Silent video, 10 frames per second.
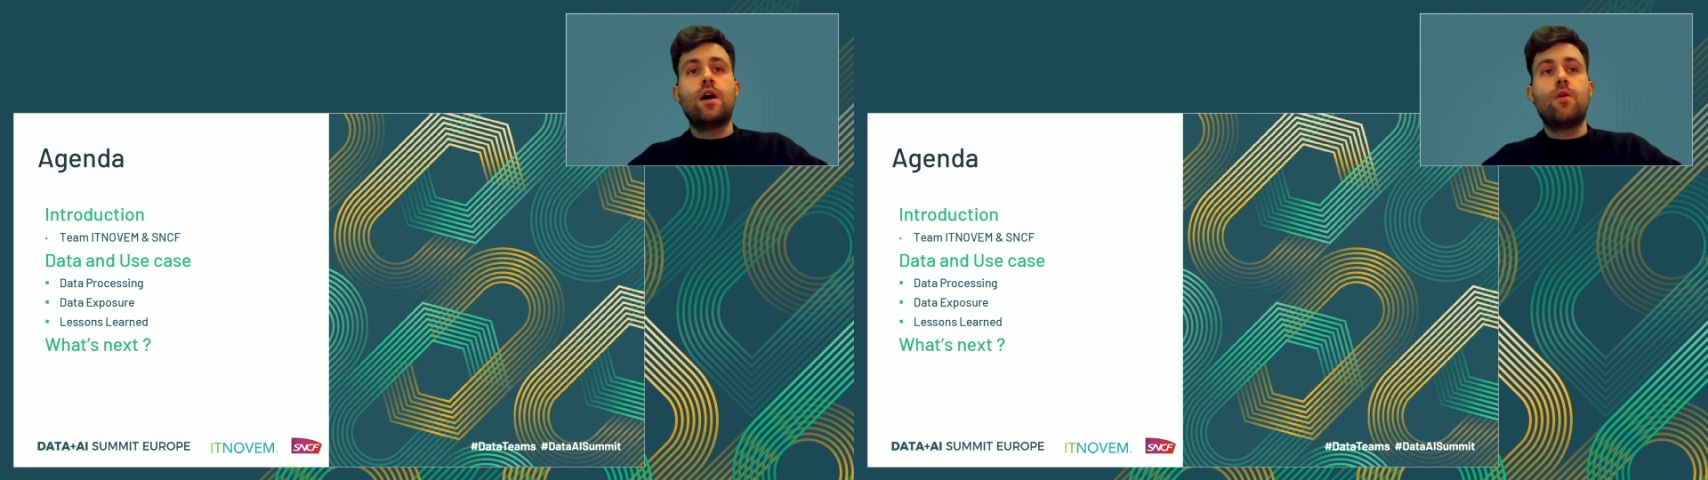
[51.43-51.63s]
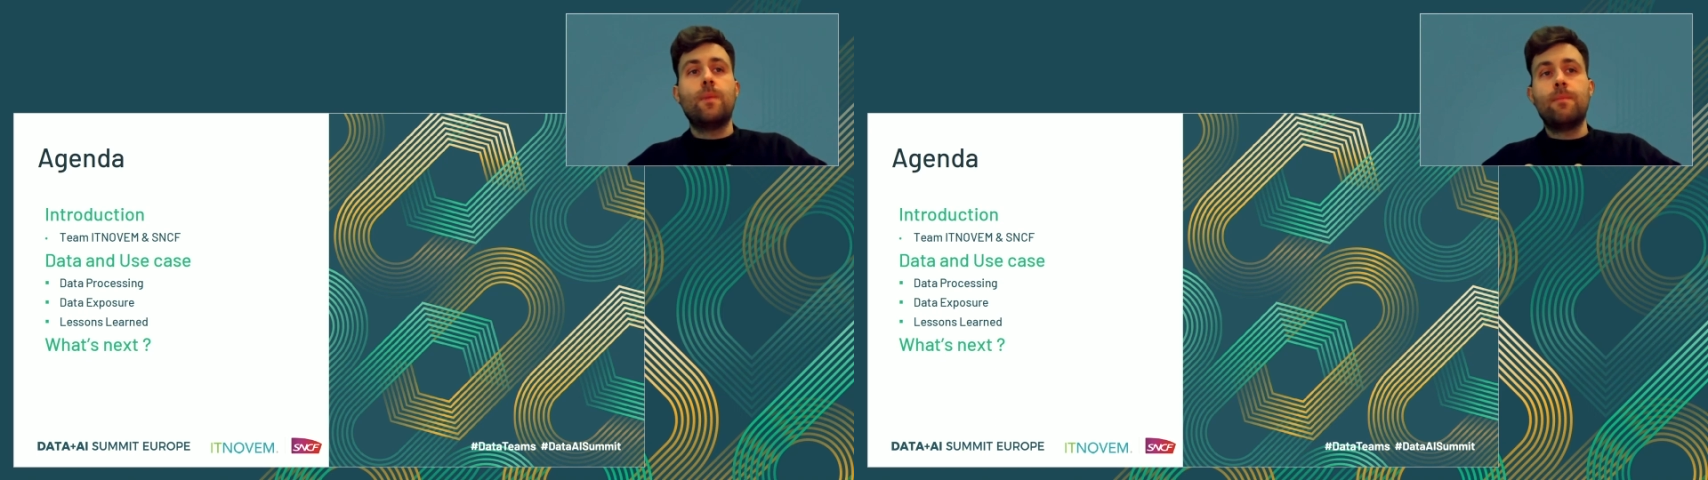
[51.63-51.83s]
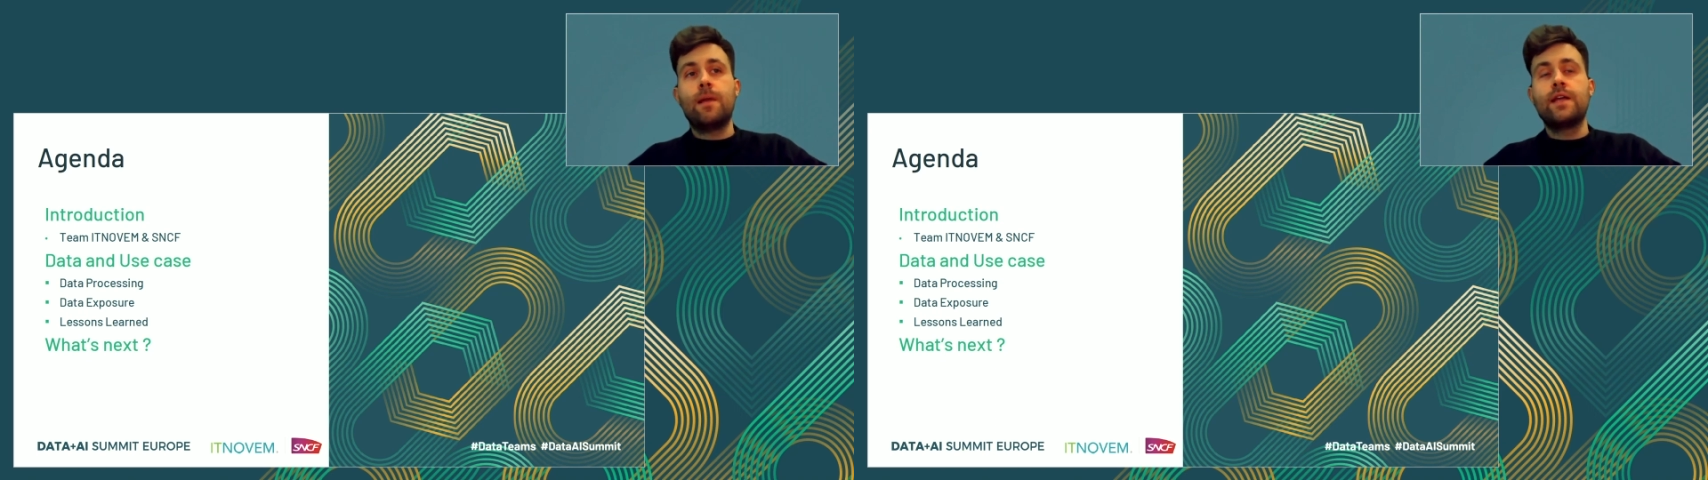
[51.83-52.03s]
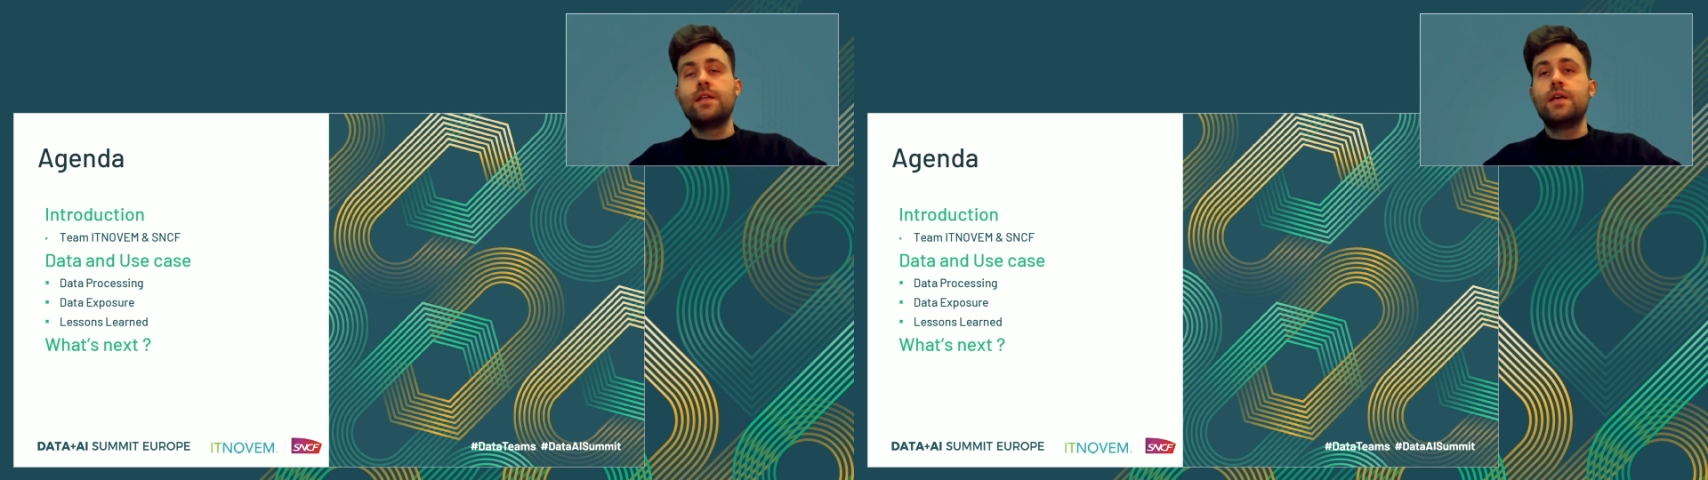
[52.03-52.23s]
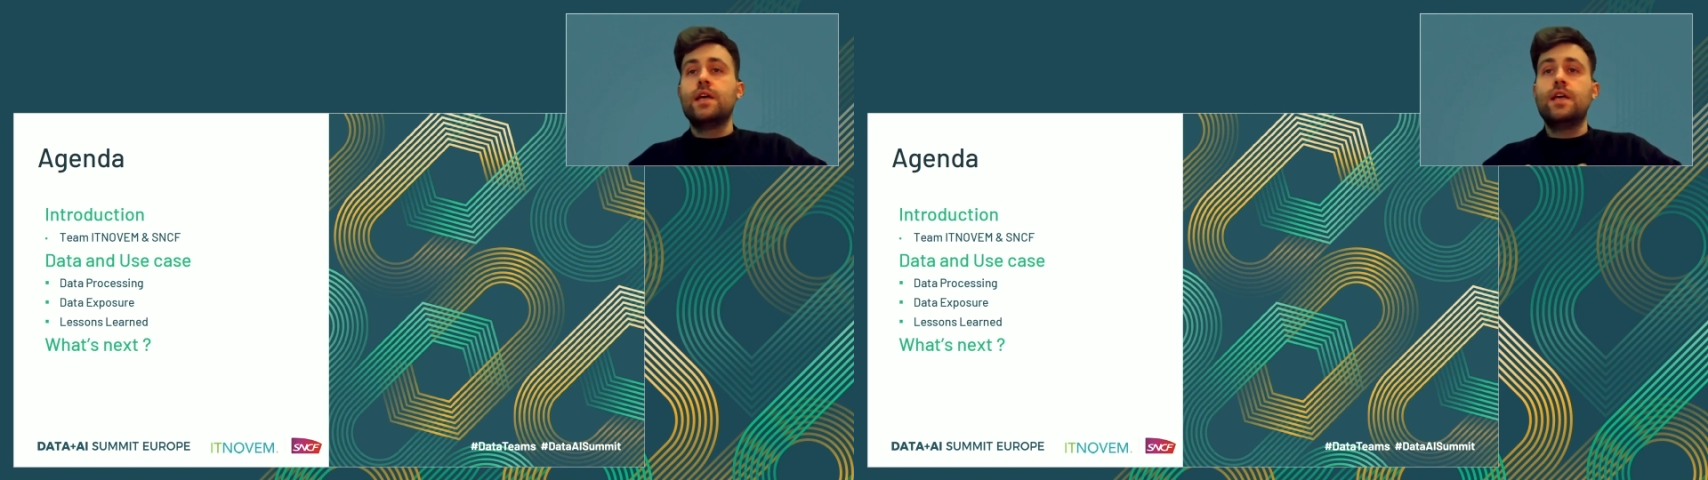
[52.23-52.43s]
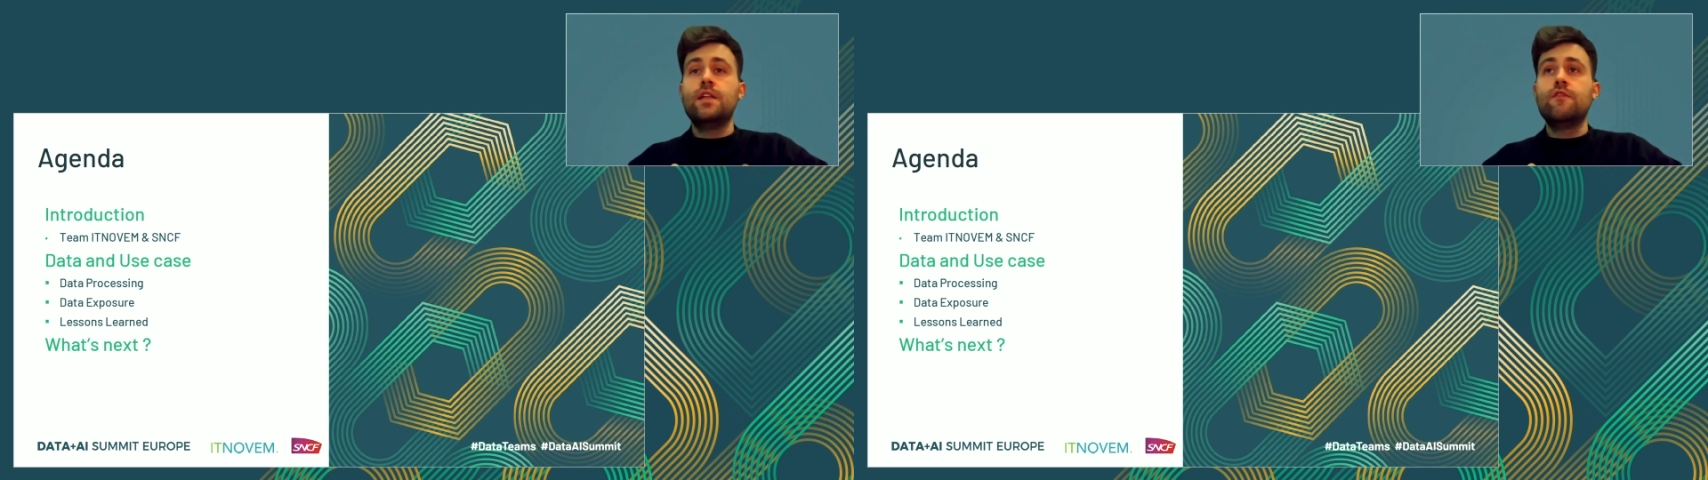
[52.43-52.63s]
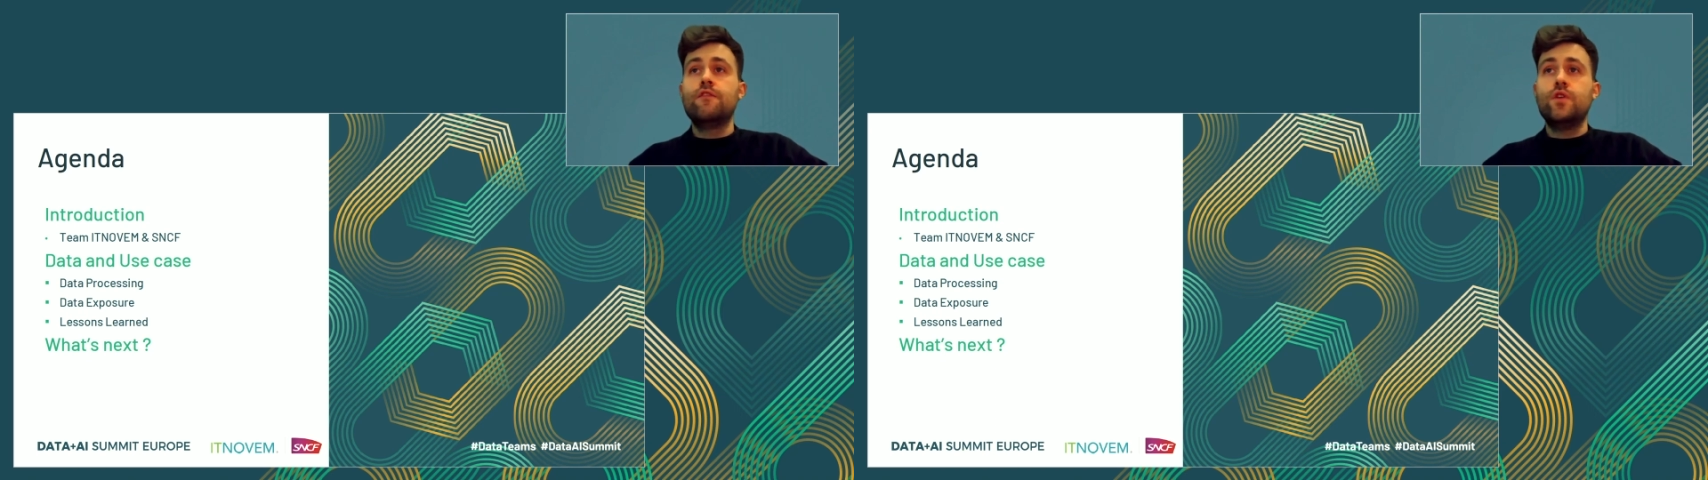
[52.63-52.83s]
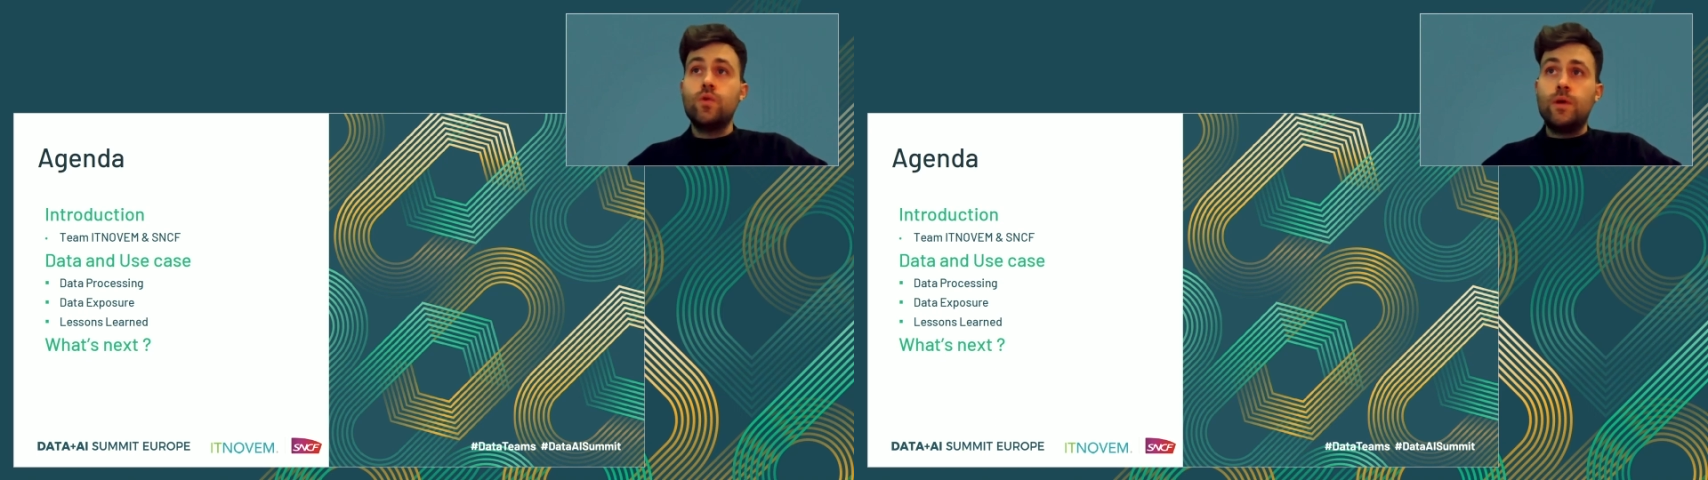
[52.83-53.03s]
our pipeline in
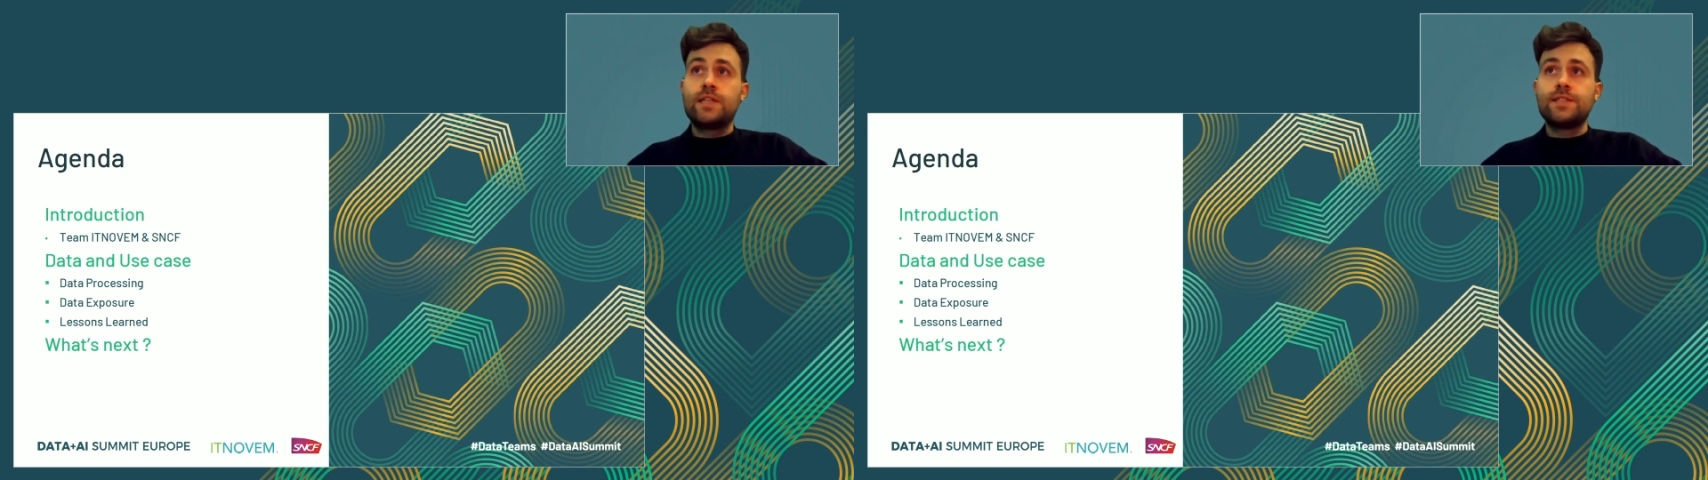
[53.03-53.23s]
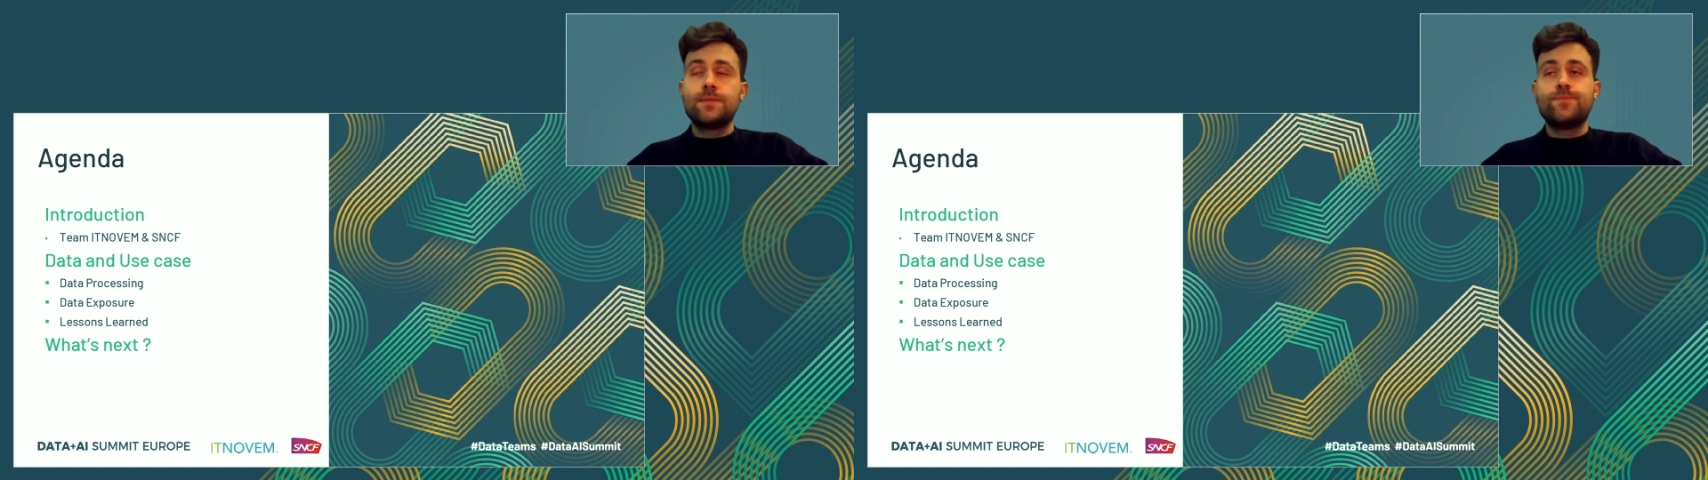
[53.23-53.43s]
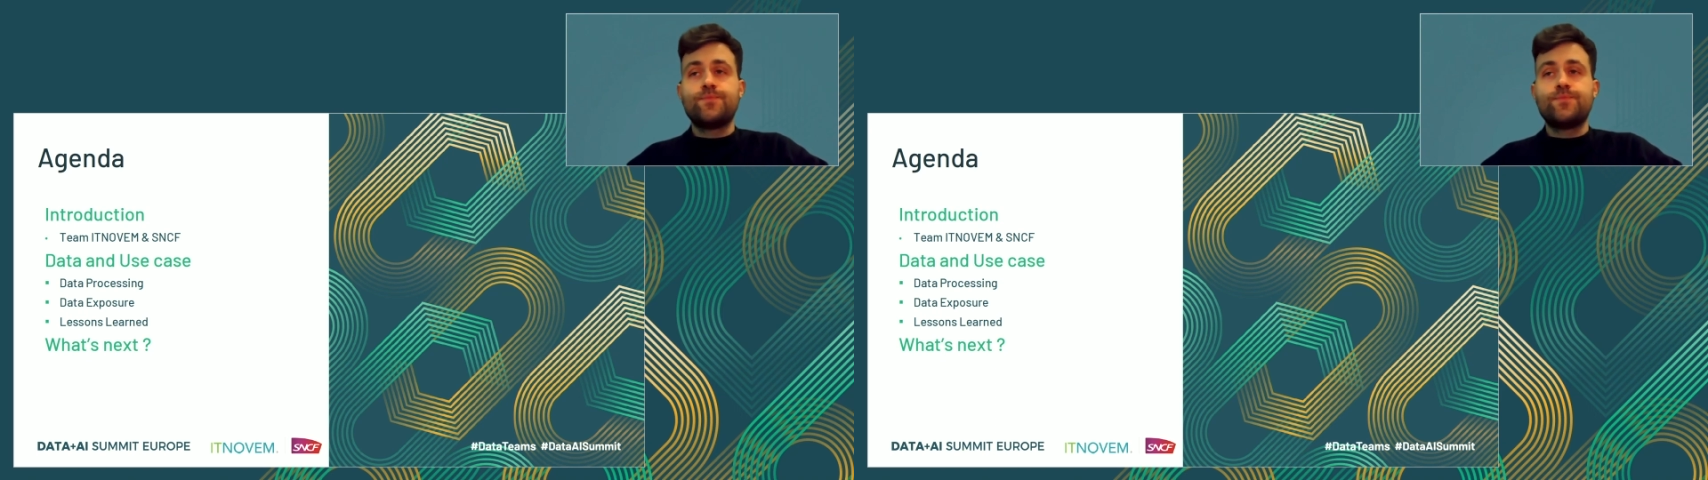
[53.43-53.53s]
few weeks